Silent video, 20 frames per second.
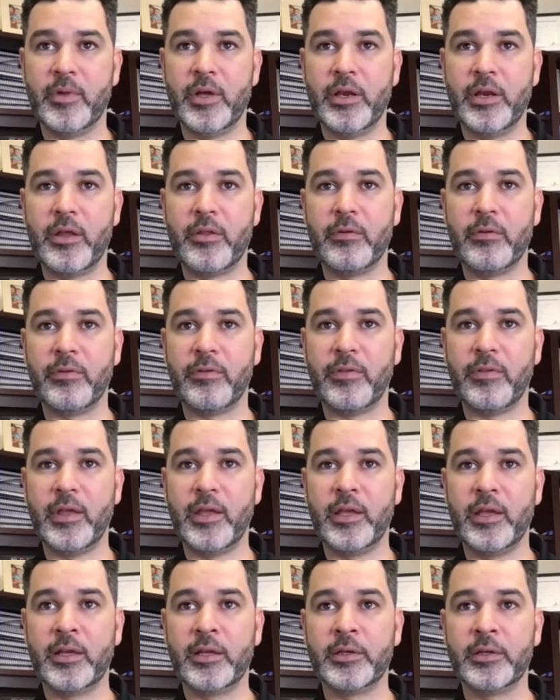Another
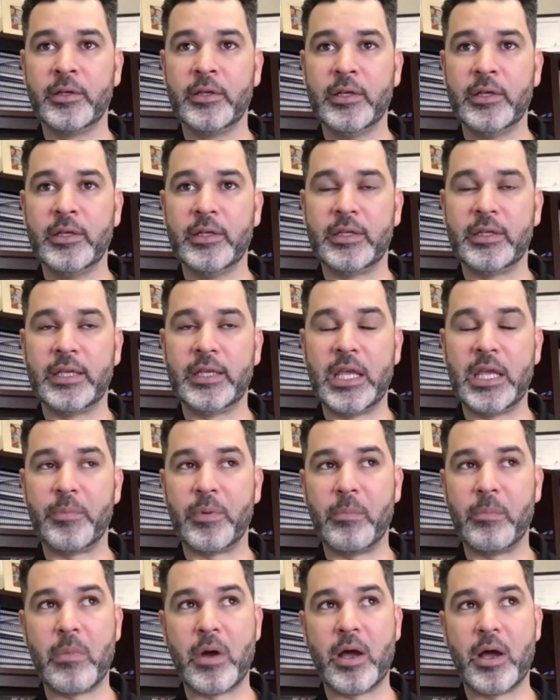thing to
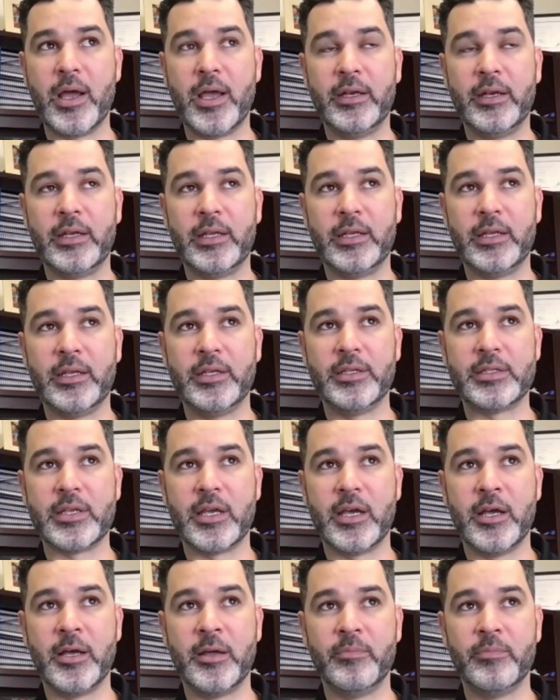keep in mind is
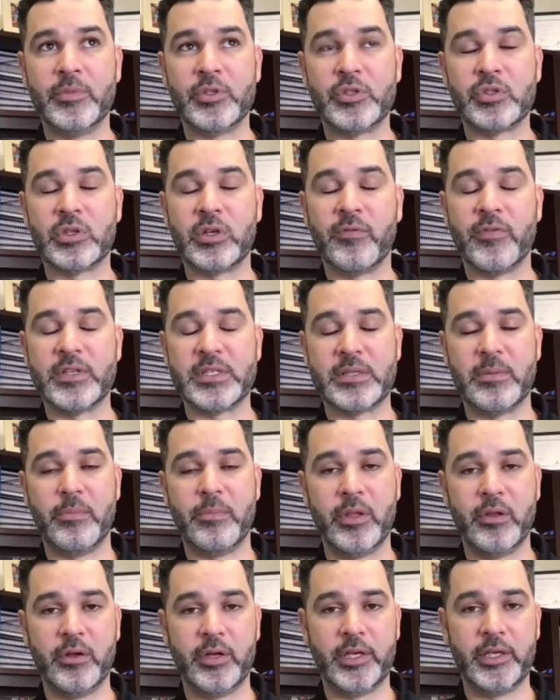
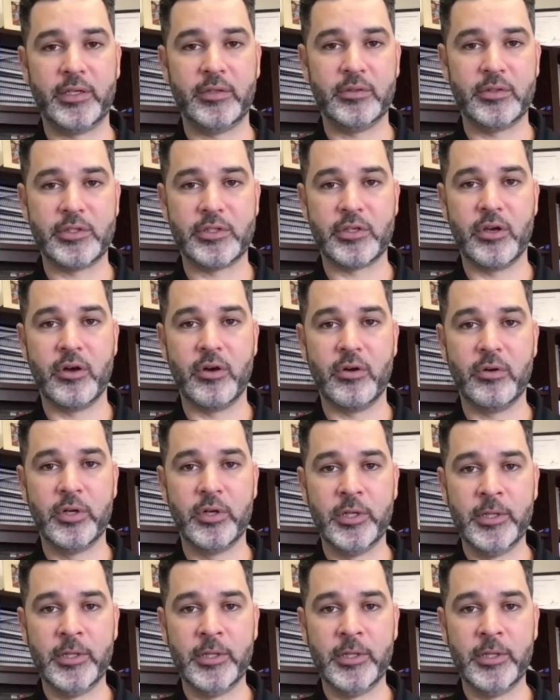serviceability. So,